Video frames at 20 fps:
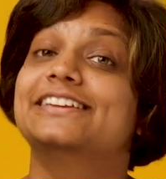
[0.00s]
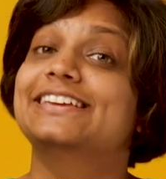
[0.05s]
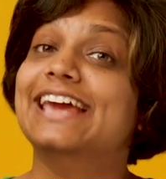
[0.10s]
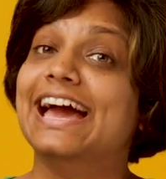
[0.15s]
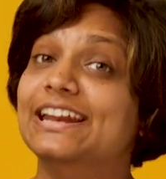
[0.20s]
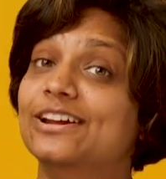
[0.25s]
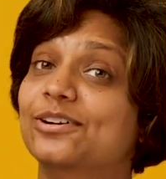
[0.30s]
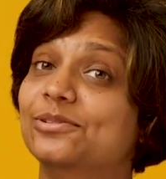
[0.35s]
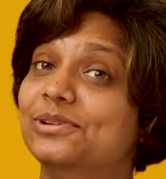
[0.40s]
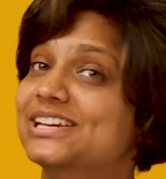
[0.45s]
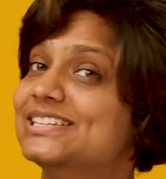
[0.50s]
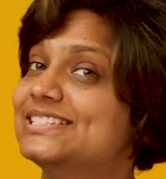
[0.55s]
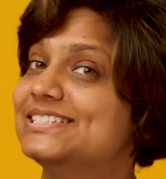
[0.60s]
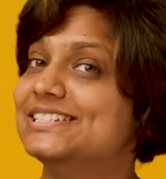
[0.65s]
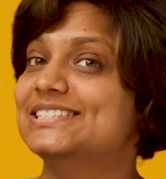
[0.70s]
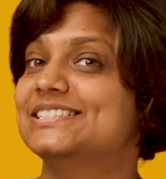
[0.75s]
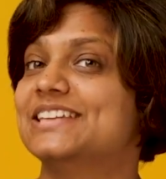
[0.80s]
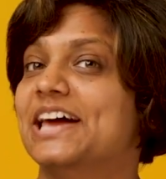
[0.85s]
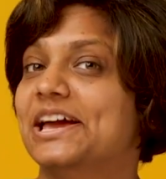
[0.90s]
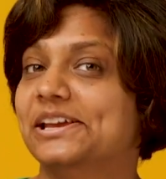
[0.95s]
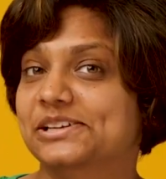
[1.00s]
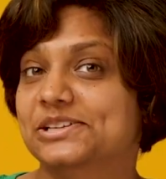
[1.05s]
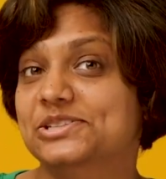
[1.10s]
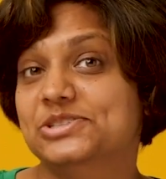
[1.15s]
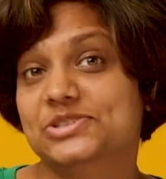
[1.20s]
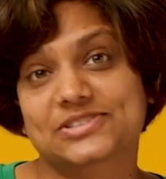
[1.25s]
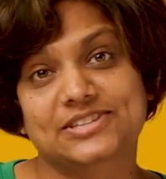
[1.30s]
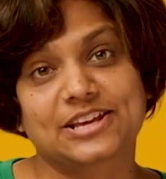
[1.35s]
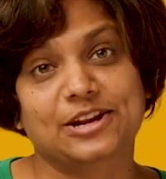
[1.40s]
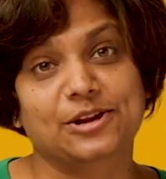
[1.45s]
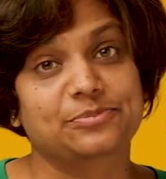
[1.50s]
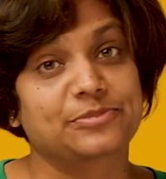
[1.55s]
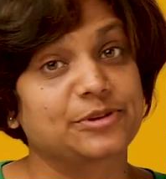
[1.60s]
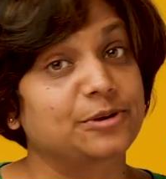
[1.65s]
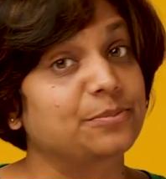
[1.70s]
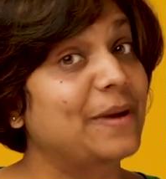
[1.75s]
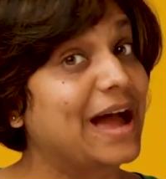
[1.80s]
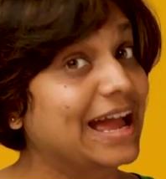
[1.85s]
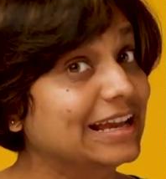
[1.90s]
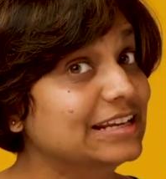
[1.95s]
CatOut has decided to set up
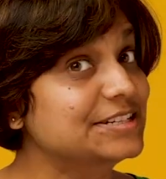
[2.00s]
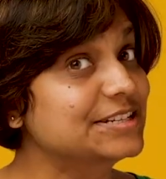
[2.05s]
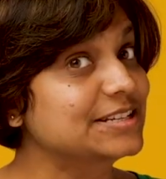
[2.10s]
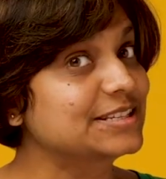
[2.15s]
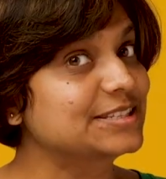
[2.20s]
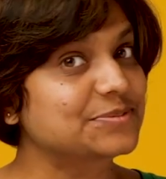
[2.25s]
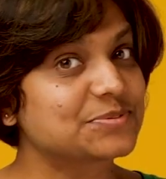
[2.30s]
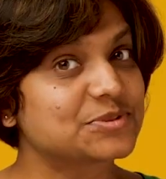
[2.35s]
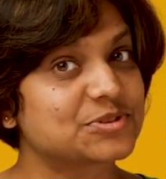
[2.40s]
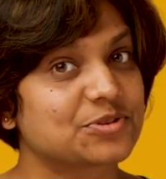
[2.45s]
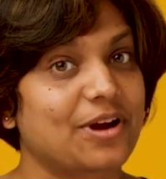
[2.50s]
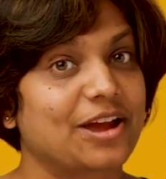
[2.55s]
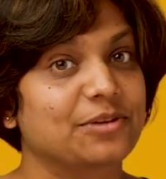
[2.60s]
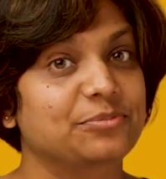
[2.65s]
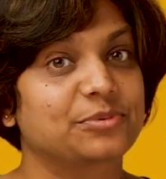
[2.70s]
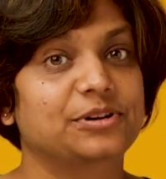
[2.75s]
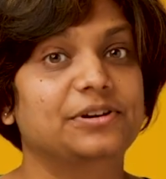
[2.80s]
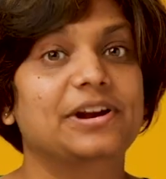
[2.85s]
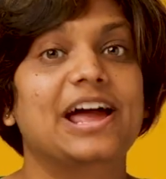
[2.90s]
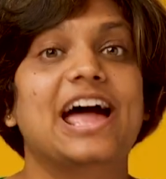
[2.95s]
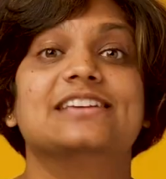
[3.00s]
their packaging subscriber